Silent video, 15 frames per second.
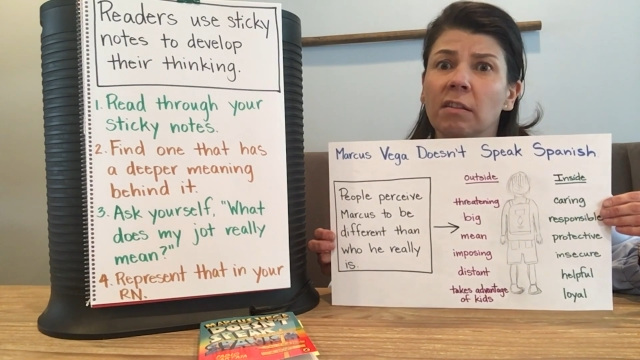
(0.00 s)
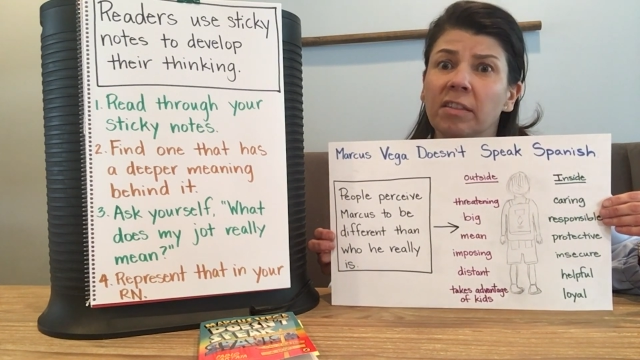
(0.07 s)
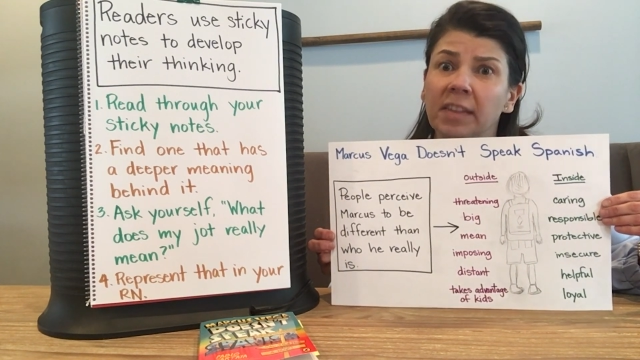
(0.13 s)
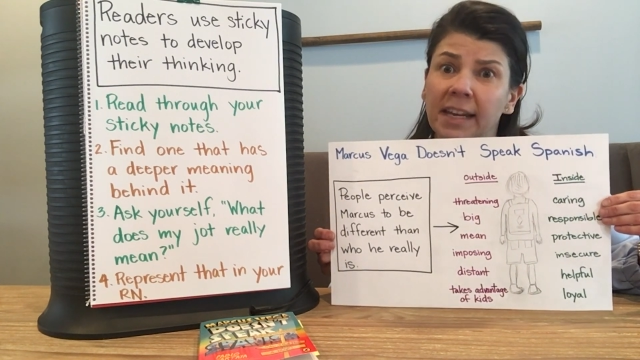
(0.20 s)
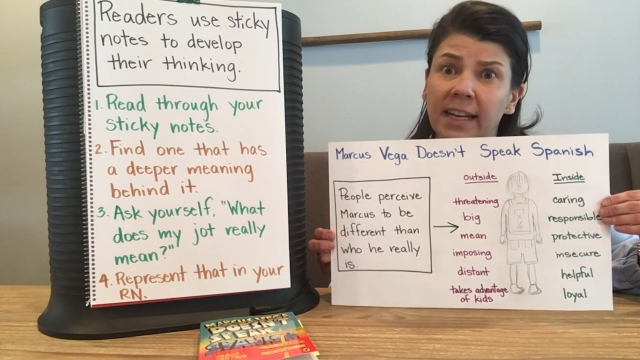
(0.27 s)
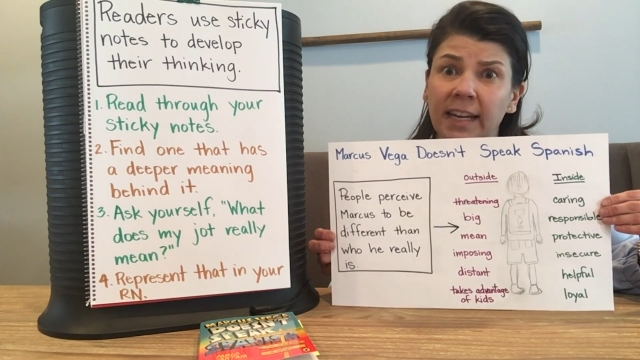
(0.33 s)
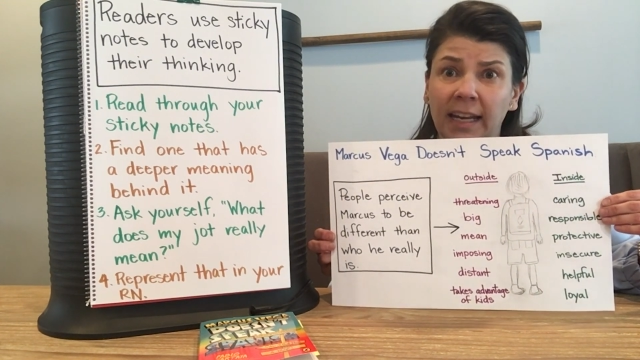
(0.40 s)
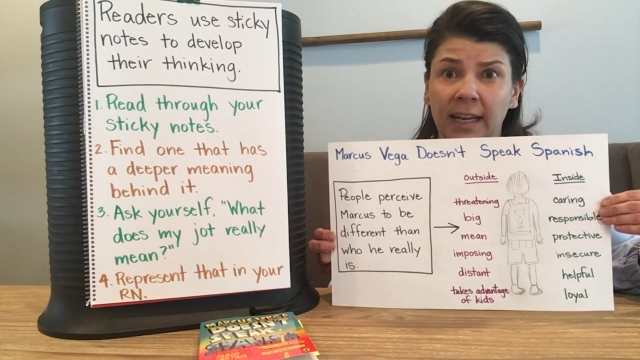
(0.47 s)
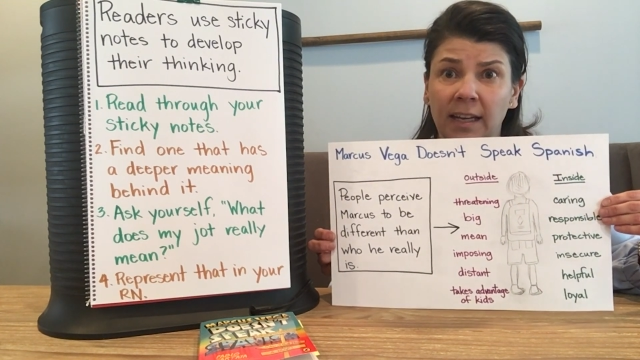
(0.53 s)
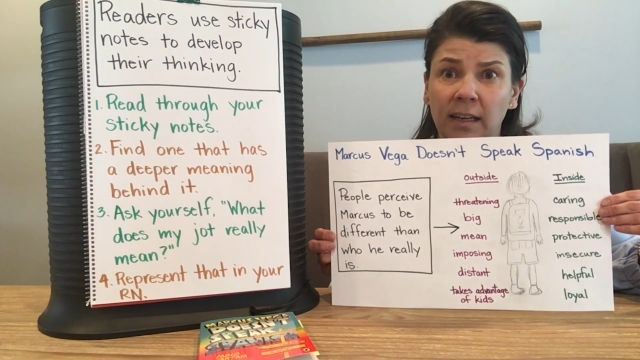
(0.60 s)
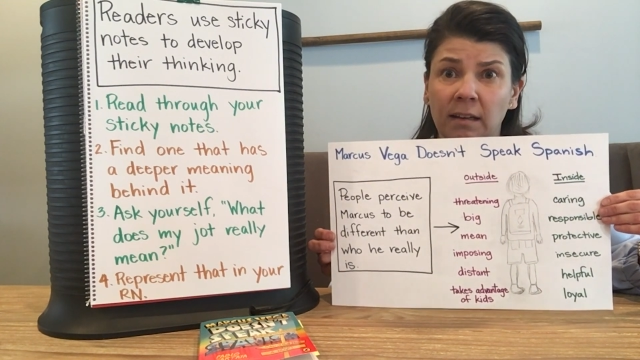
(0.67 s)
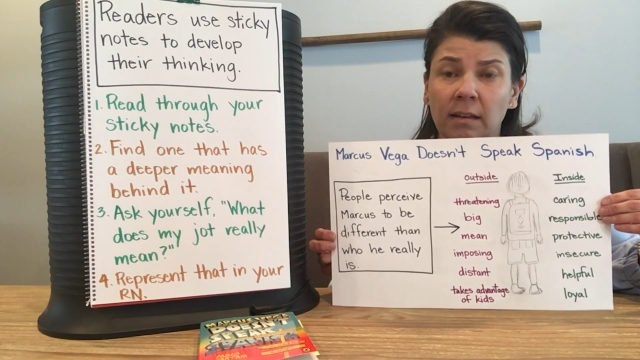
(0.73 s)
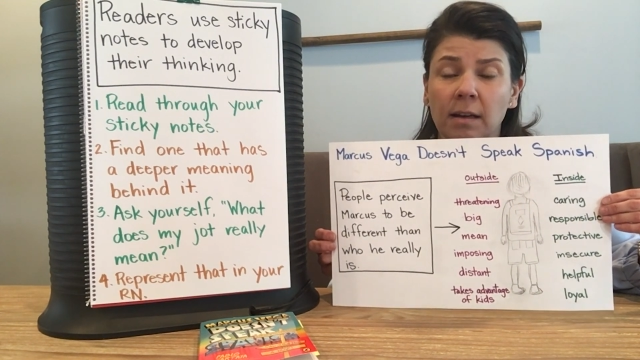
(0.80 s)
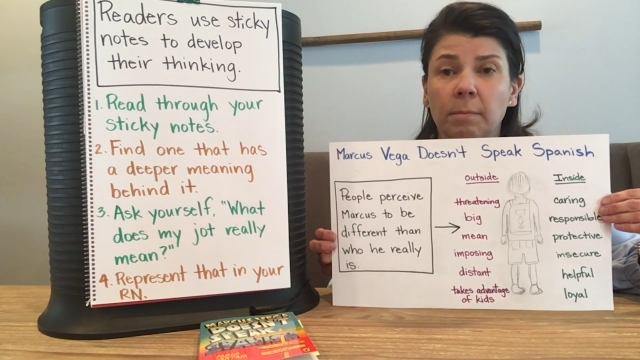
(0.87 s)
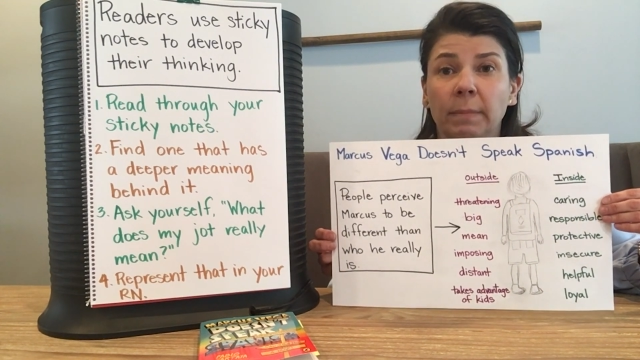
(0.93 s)

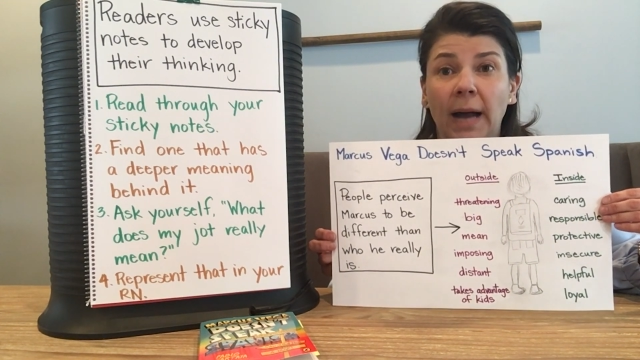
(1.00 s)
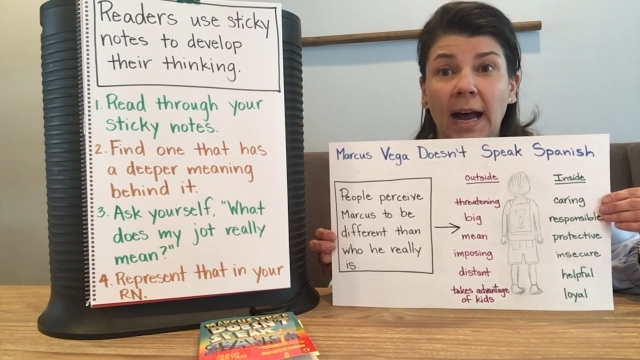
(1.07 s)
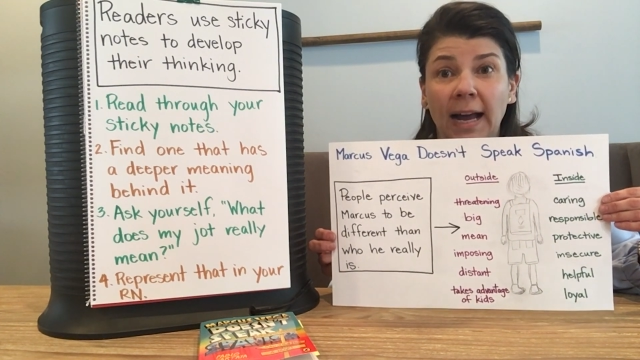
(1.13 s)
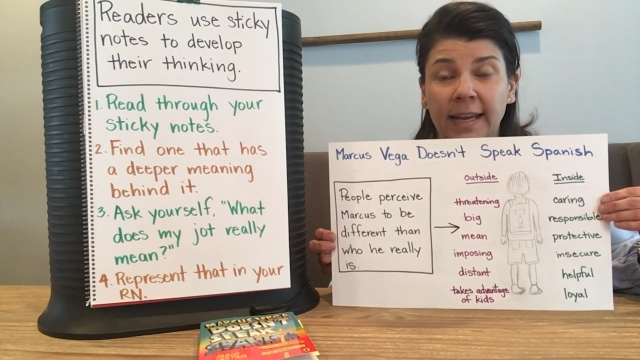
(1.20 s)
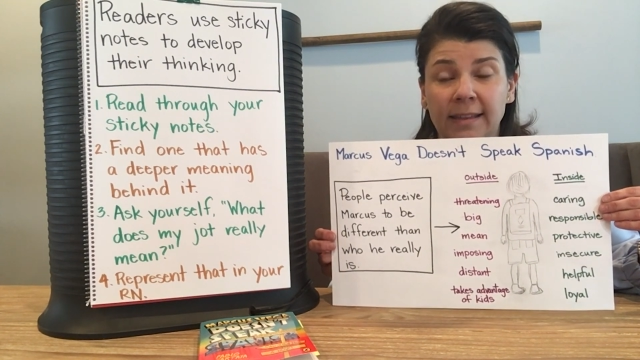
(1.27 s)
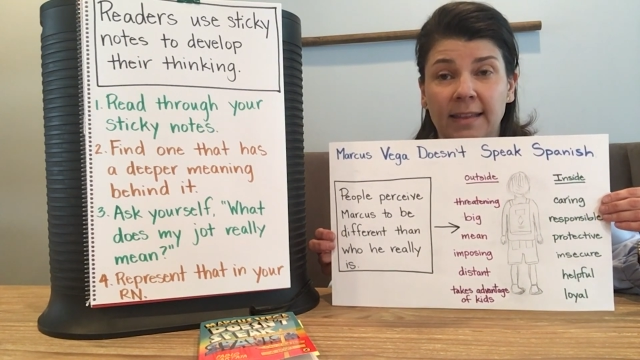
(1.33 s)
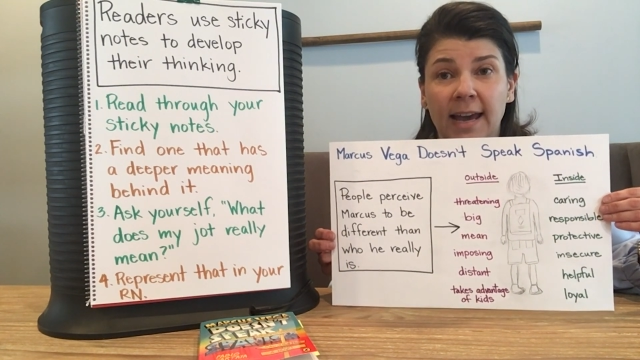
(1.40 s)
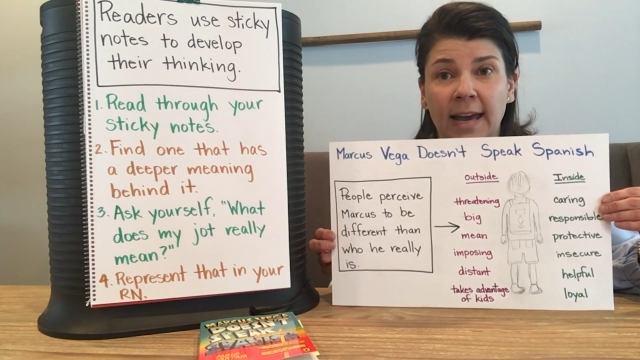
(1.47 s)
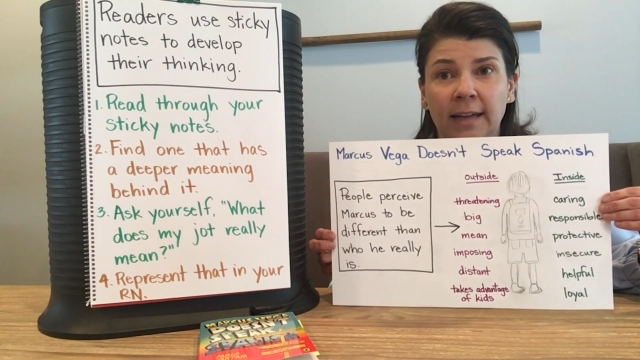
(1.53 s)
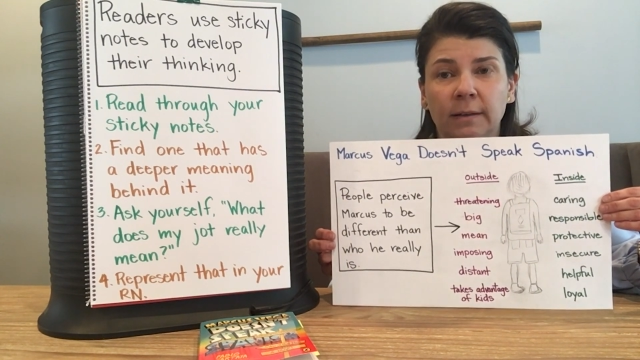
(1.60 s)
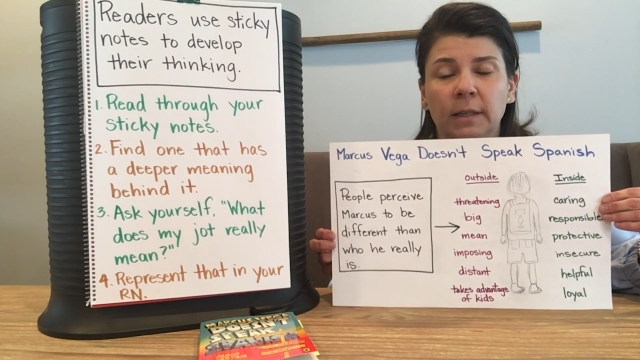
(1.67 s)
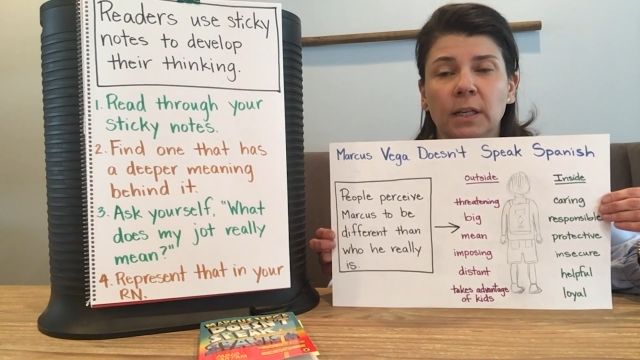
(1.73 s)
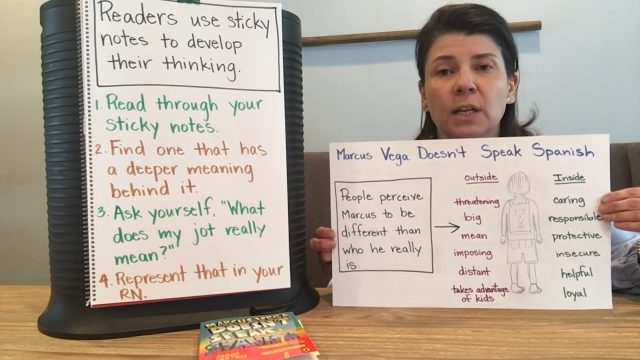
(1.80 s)
thinking behind that.